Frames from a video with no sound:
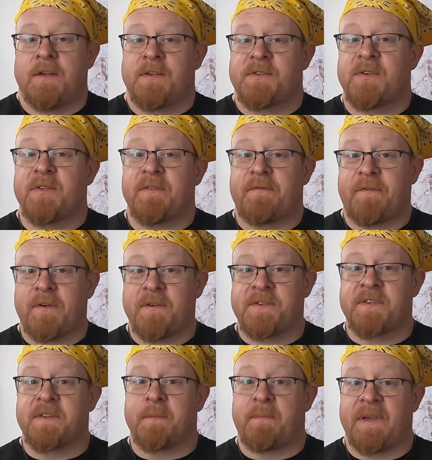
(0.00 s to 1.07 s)
So the
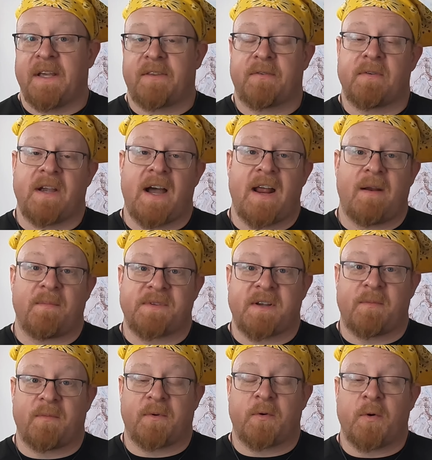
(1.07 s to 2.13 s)
first of the big three items
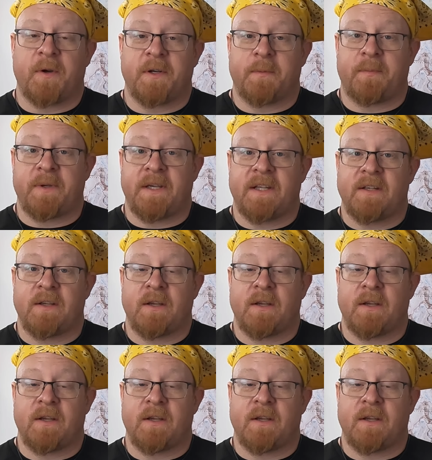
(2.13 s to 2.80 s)
I'm going to be